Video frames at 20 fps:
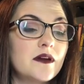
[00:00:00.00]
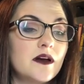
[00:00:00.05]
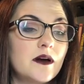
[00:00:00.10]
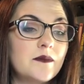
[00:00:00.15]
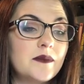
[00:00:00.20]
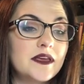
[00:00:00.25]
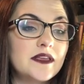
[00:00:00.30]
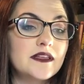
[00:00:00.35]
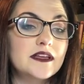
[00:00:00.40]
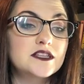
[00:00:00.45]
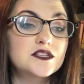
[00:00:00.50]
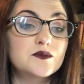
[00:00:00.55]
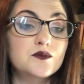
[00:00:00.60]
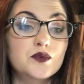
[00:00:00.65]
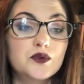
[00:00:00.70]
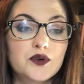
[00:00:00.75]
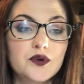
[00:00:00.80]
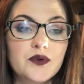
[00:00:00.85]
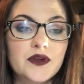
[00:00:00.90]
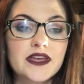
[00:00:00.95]
appealing to
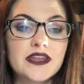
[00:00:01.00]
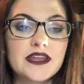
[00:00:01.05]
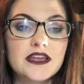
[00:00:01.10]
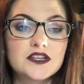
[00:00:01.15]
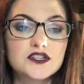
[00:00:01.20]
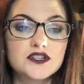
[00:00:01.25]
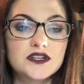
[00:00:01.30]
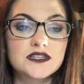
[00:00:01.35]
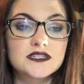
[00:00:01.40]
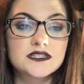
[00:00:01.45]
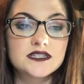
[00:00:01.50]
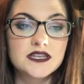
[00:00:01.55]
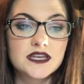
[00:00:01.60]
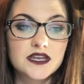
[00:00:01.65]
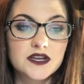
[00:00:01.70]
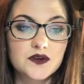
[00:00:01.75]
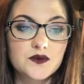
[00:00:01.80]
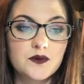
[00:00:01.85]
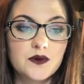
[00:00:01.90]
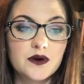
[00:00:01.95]
prurient interest,
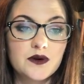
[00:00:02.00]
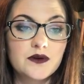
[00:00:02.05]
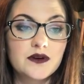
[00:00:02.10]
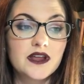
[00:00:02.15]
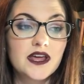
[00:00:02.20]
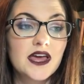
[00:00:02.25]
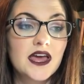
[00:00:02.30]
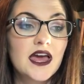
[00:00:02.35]
end quote,